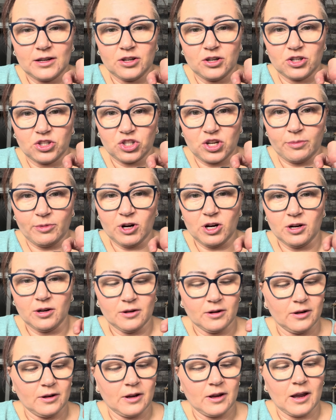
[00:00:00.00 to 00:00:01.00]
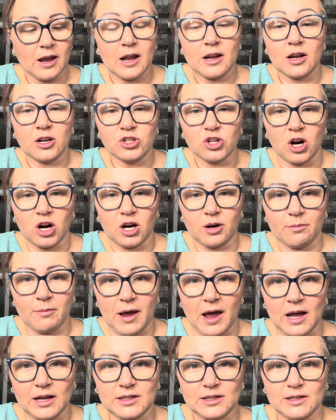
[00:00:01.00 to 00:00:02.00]
shimmer, and a dark
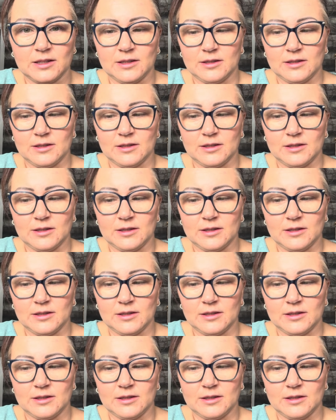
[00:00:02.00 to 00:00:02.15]
matte.